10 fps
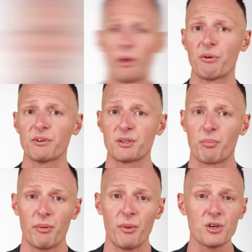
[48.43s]
whether it's a
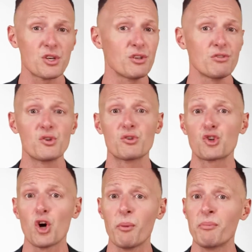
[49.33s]
promotion, new
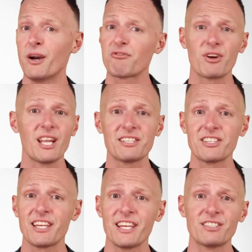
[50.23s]
job,
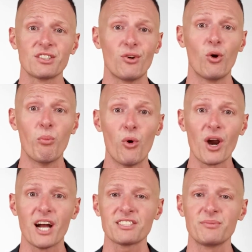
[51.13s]
freelancing gigs, or more
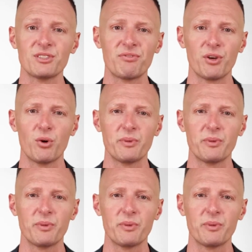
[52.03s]
customers for your